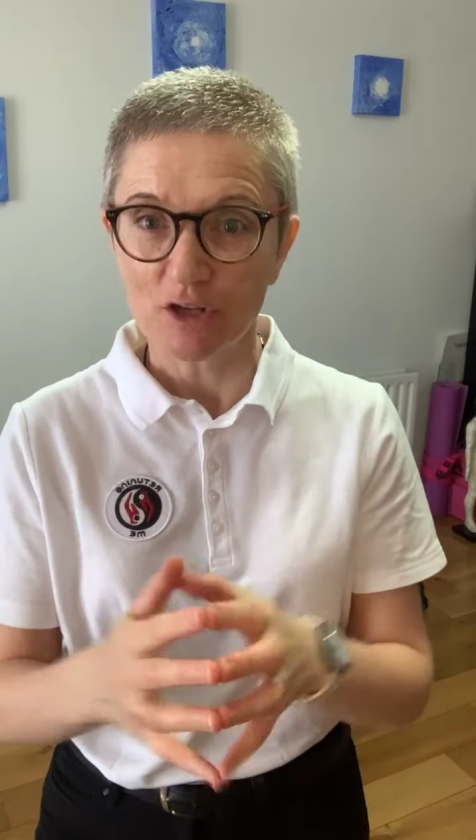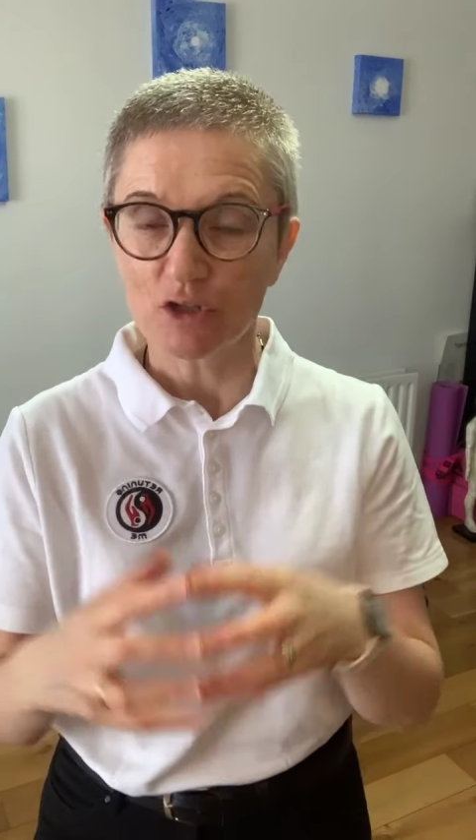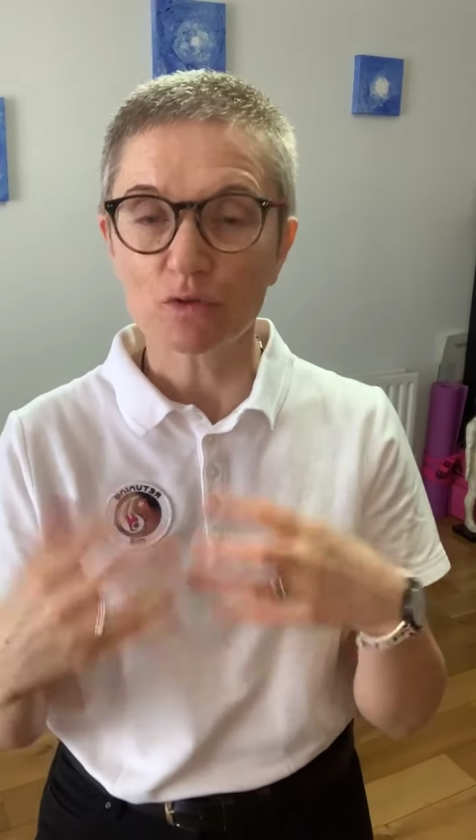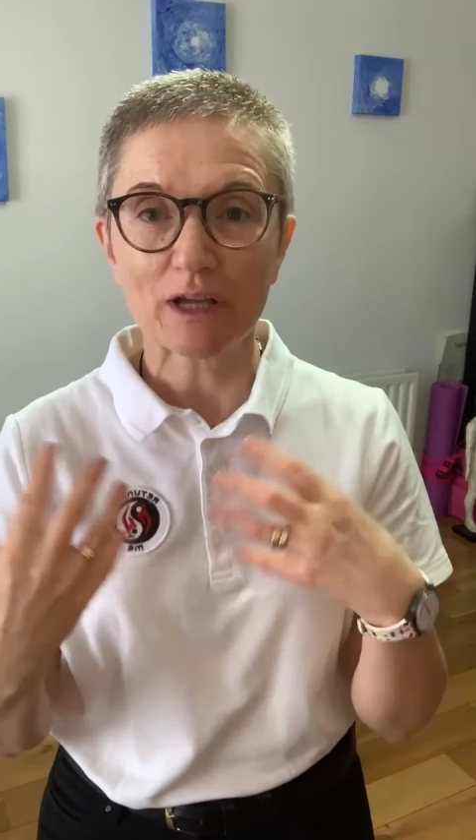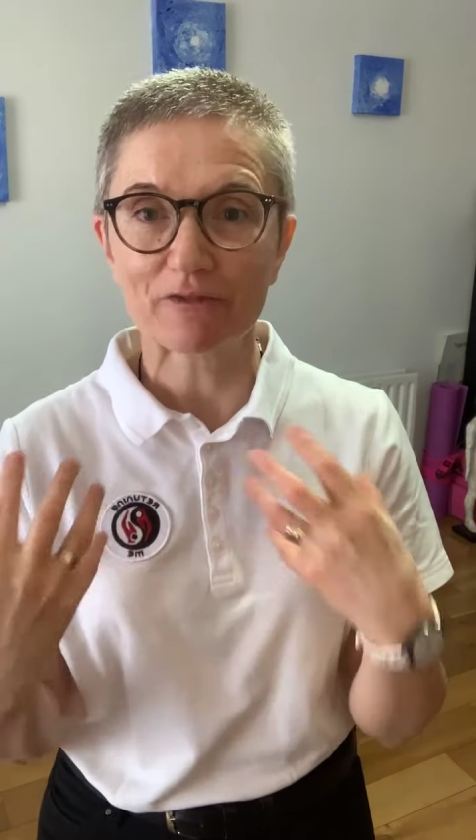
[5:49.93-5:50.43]
You
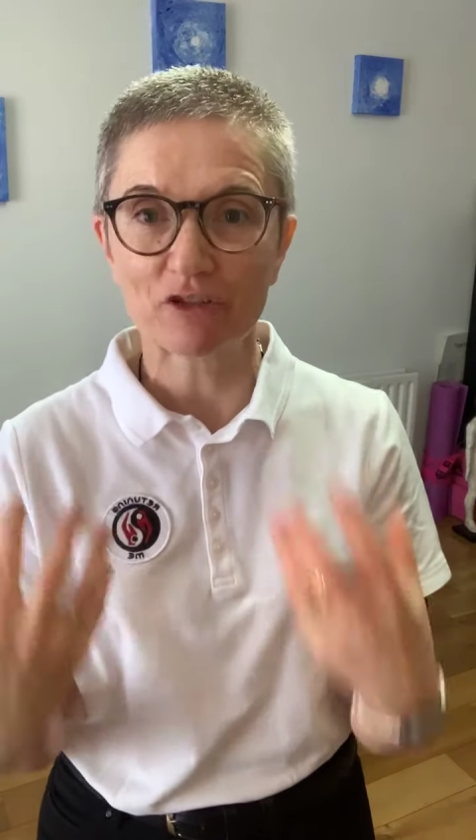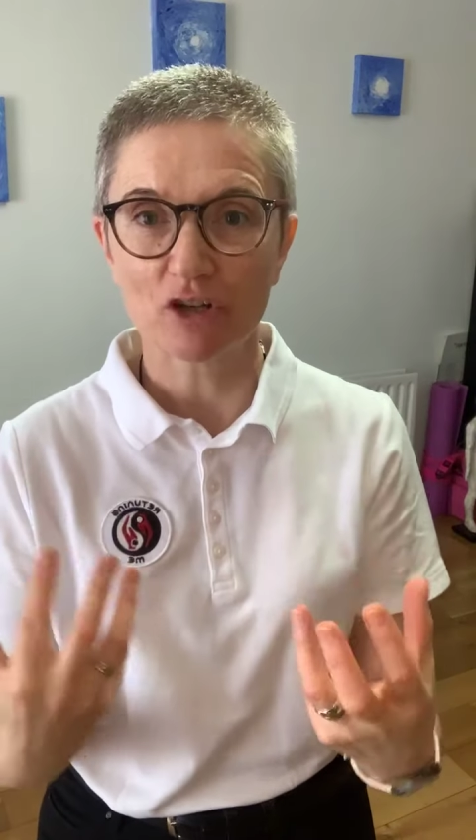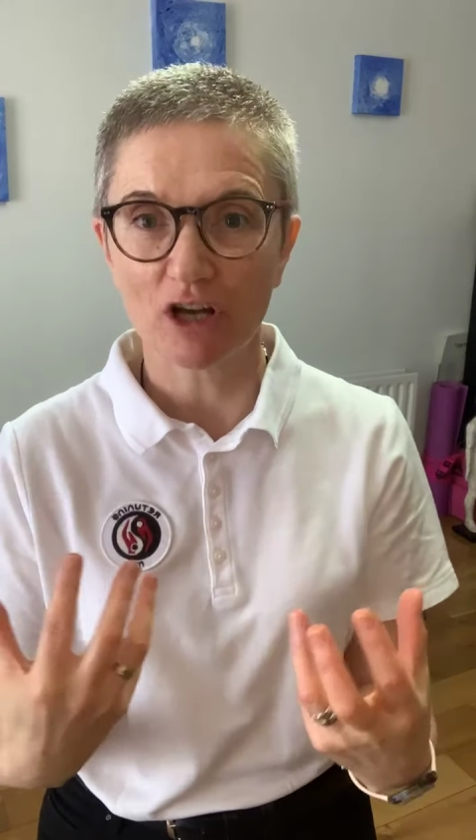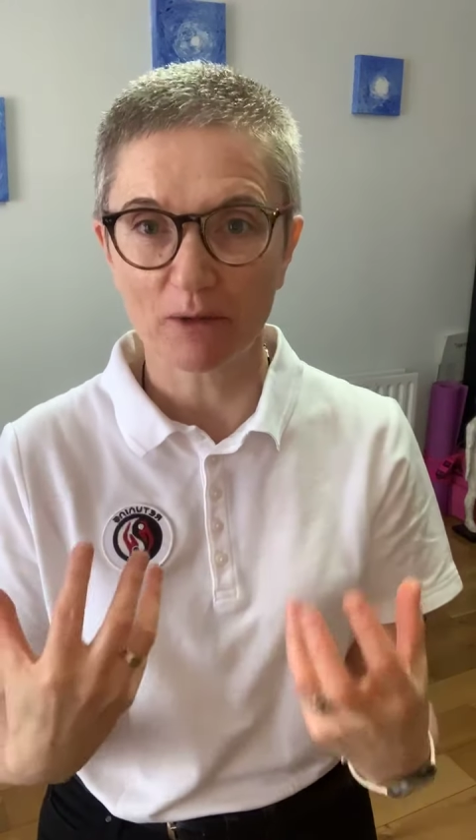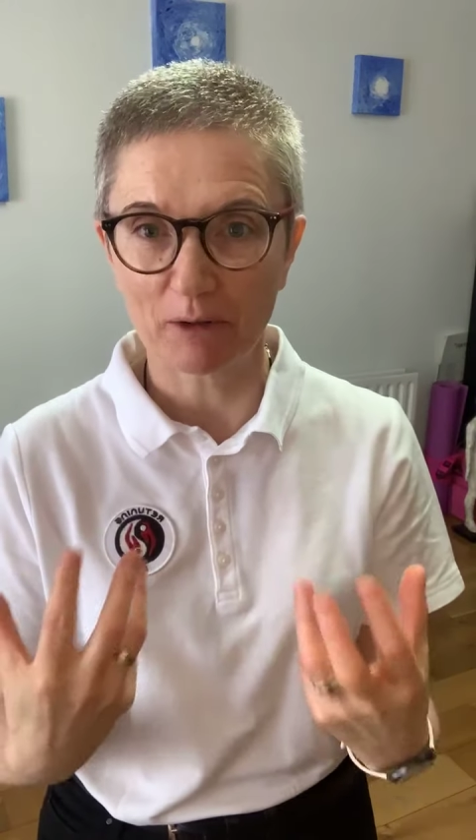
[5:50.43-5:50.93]
don't have to
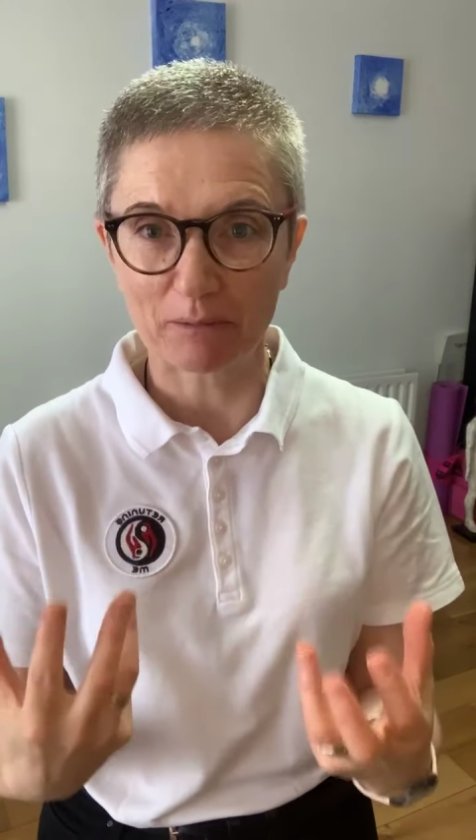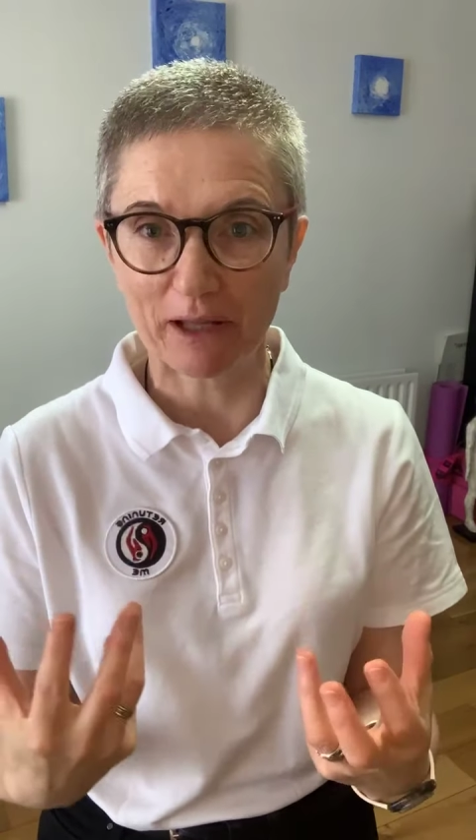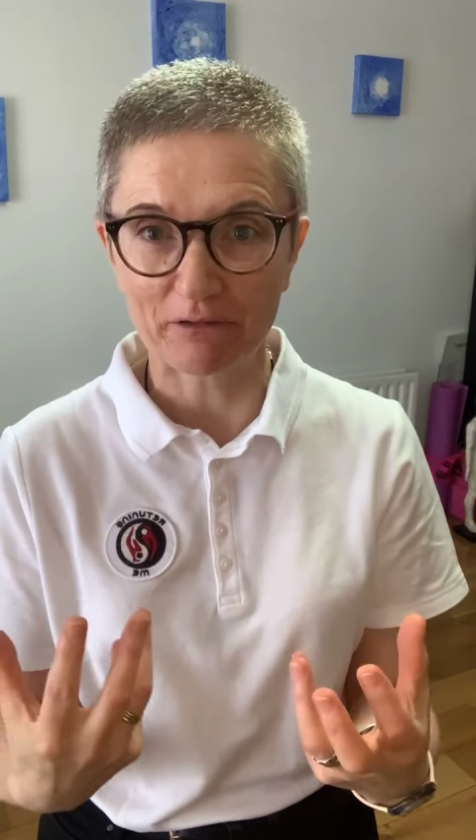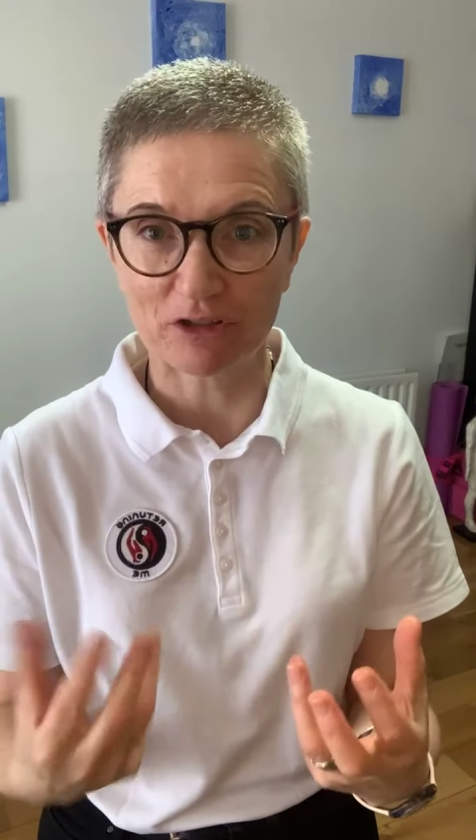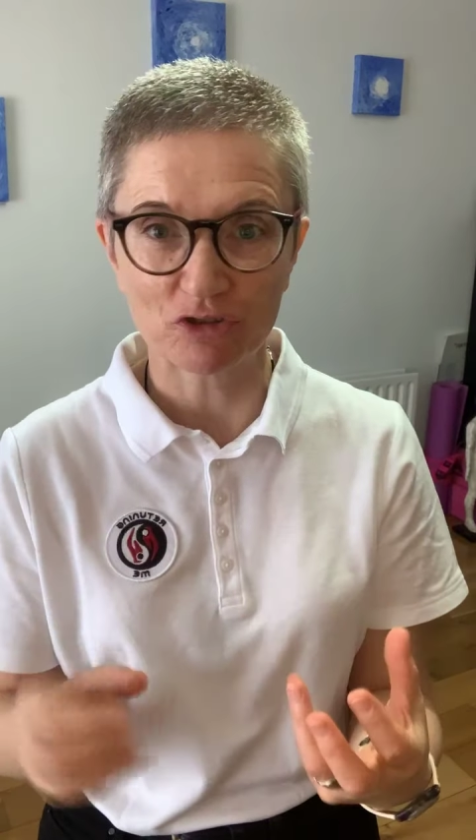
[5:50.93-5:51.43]
talk about
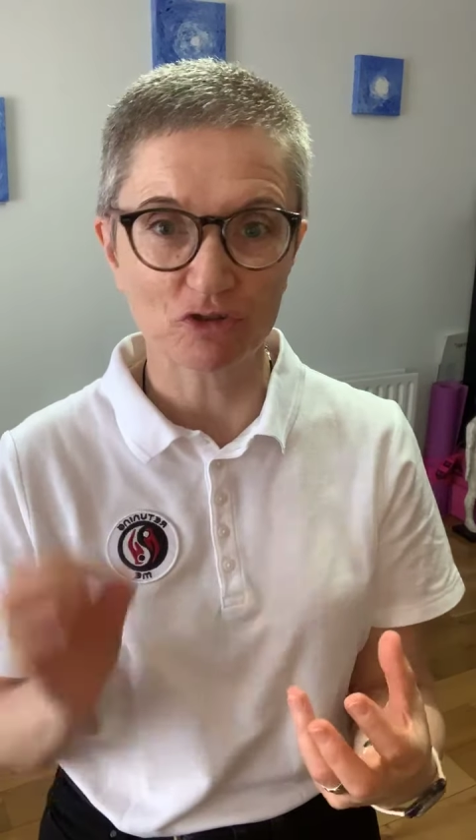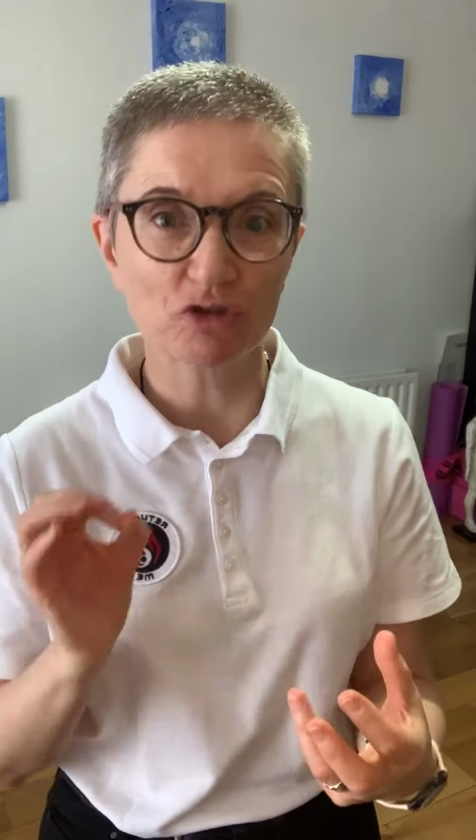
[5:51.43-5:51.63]
bladder issues.